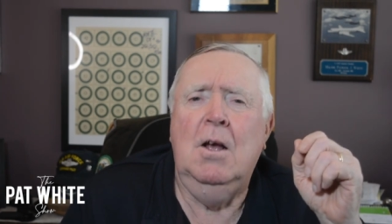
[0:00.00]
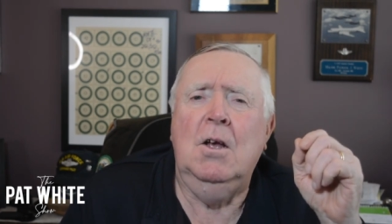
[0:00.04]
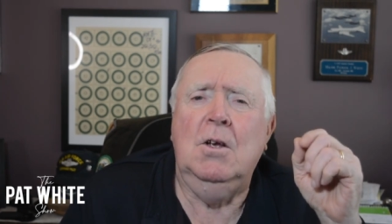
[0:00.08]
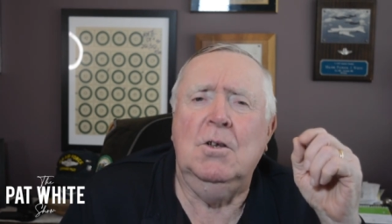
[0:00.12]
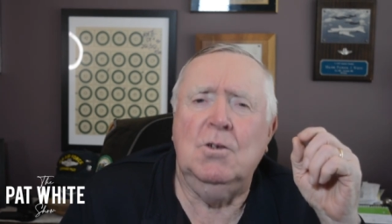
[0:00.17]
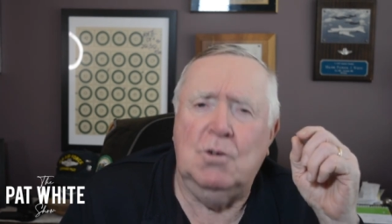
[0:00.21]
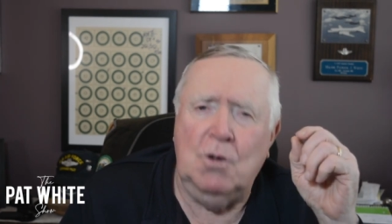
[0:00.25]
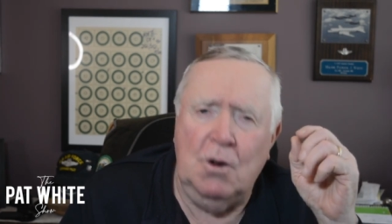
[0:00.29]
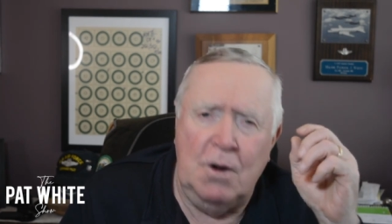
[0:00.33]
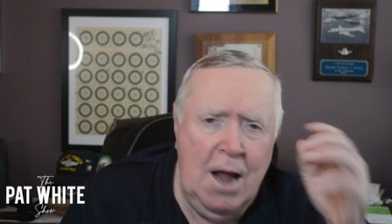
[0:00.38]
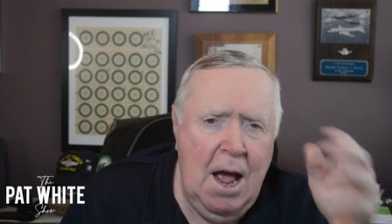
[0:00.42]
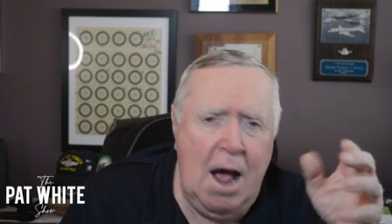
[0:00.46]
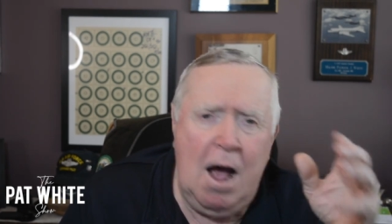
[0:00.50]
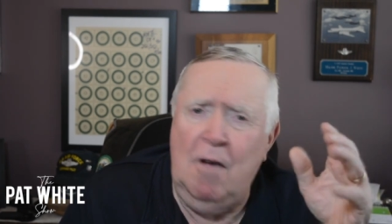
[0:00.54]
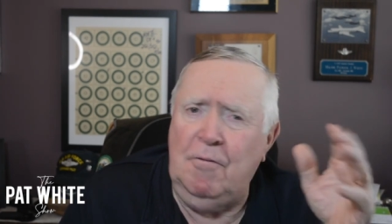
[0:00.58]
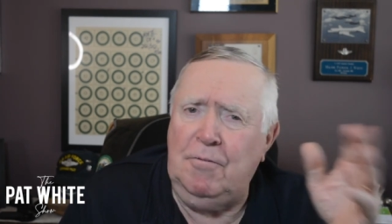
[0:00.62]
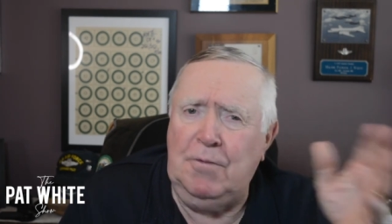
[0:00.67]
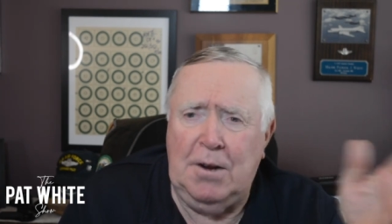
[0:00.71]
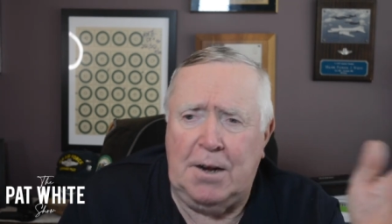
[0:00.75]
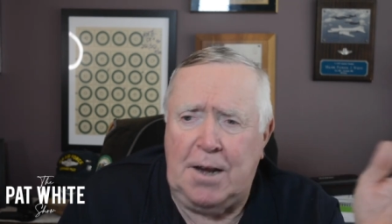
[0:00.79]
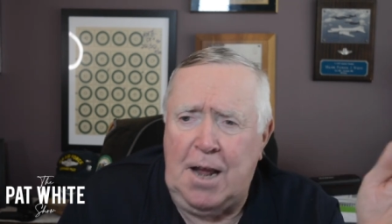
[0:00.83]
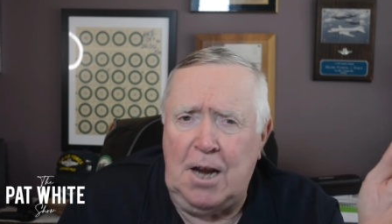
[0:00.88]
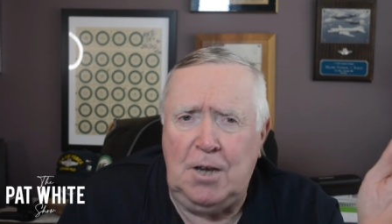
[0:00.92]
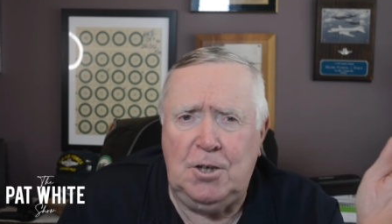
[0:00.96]
So now,
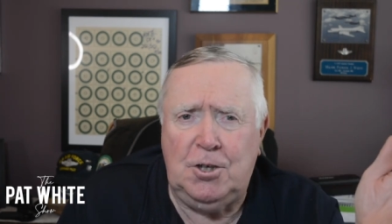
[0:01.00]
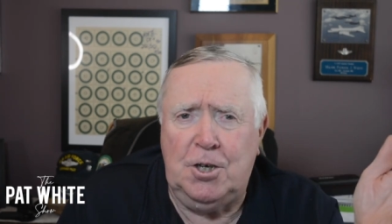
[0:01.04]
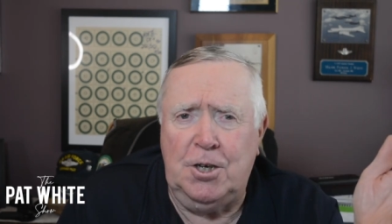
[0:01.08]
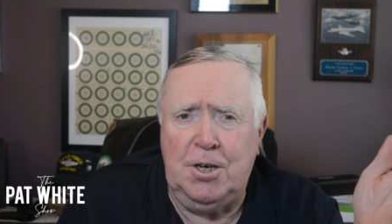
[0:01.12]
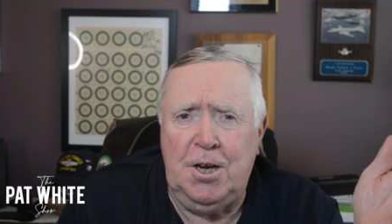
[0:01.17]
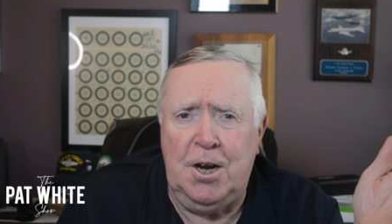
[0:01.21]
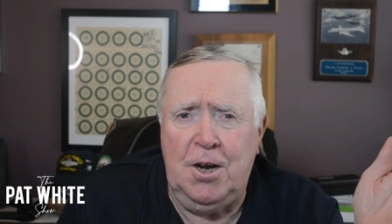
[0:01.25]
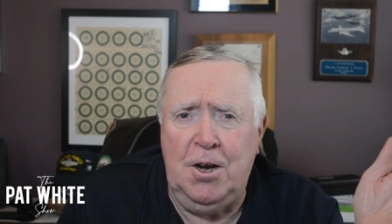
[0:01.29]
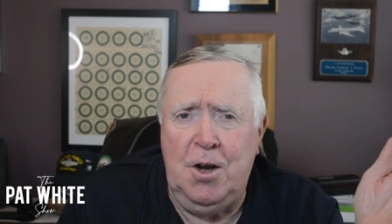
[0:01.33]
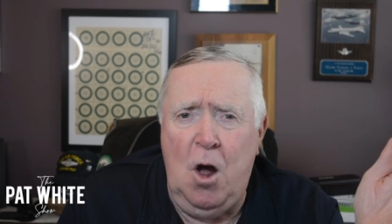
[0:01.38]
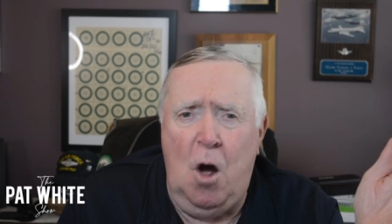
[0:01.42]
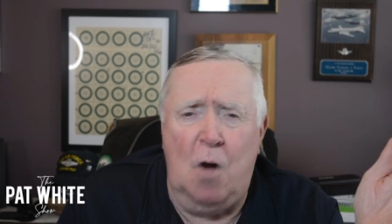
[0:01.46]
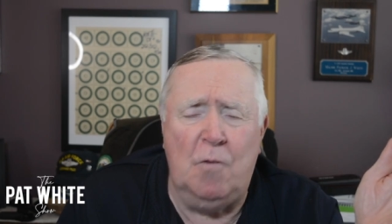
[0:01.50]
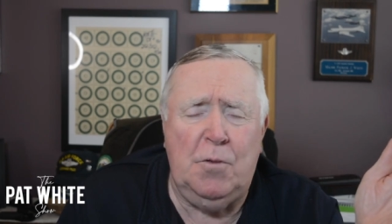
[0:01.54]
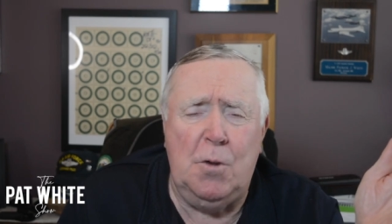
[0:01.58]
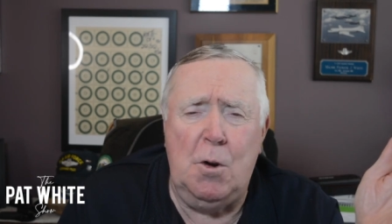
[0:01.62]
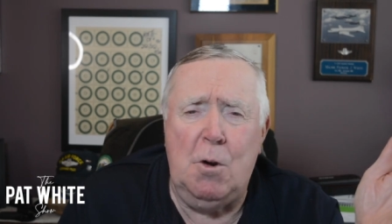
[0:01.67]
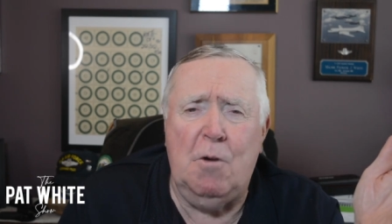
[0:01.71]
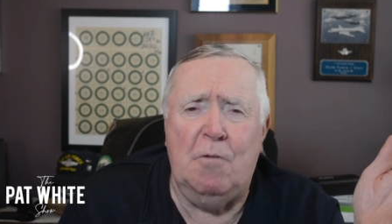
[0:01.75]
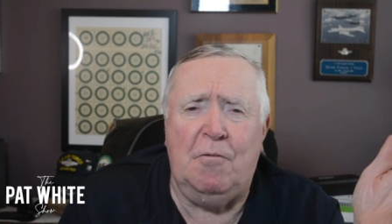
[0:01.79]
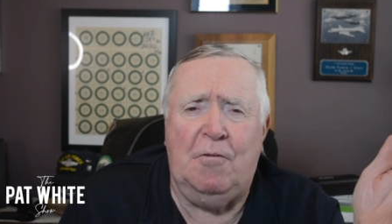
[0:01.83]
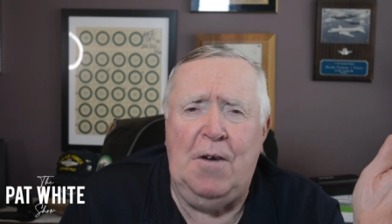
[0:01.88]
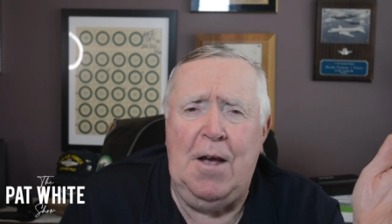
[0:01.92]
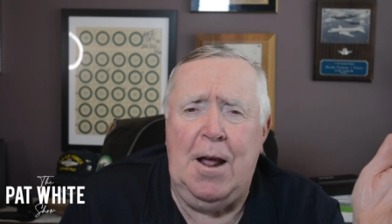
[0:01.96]
in case you didn't know, if you
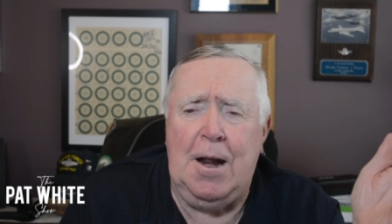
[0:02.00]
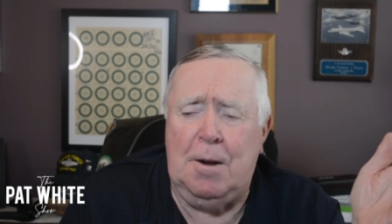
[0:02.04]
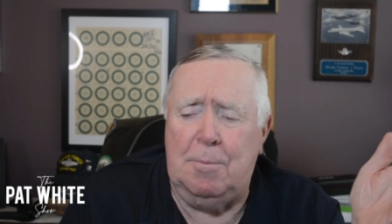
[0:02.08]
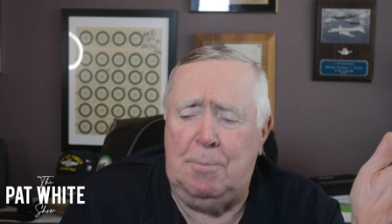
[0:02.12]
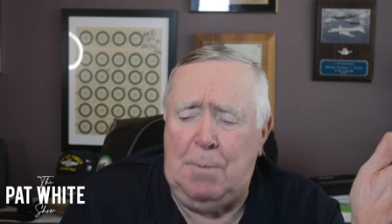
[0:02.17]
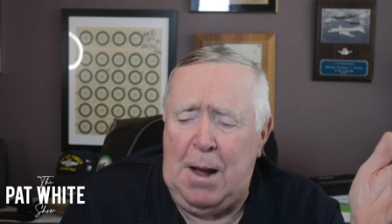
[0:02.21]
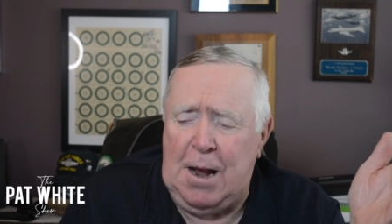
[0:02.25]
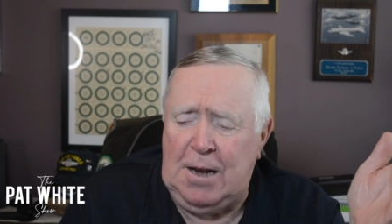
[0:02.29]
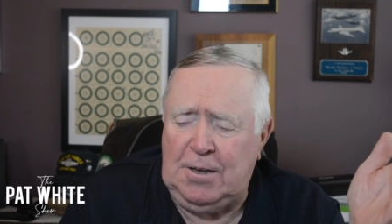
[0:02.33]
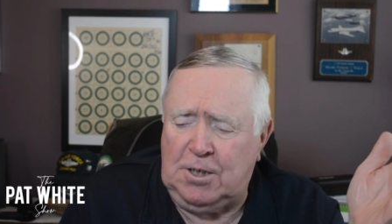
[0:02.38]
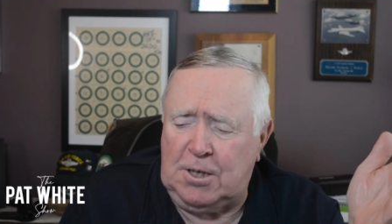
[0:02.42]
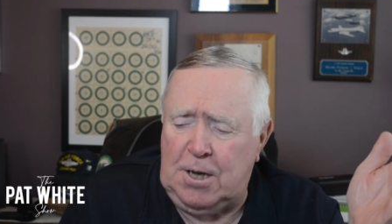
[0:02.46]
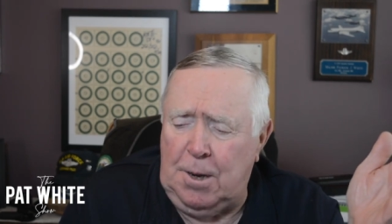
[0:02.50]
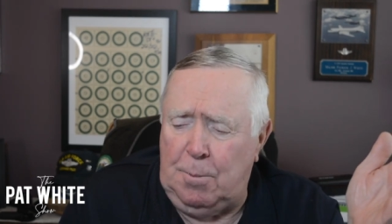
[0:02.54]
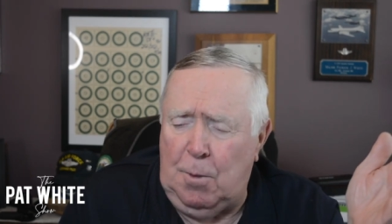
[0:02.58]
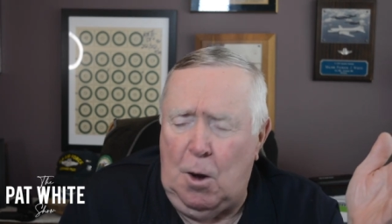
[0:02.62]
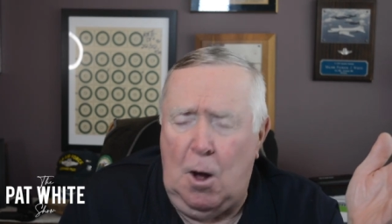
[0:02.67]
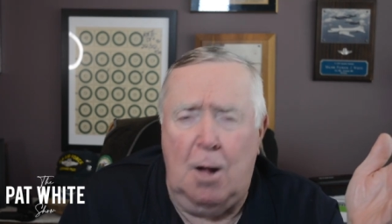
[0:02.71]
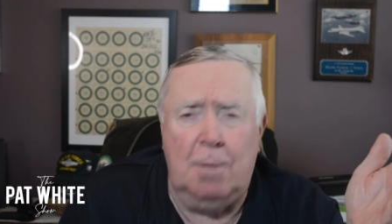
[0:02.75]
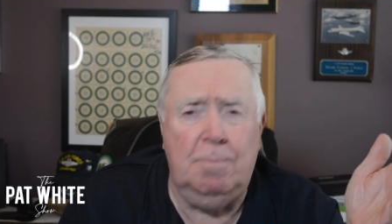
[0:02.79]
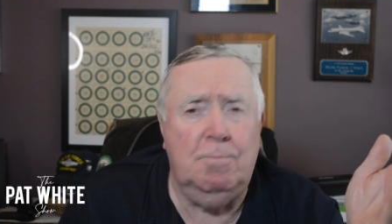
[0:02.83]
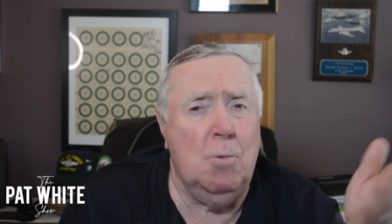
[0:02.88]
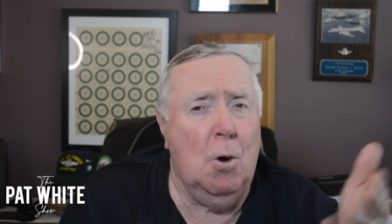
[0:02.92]
were a fan of basketball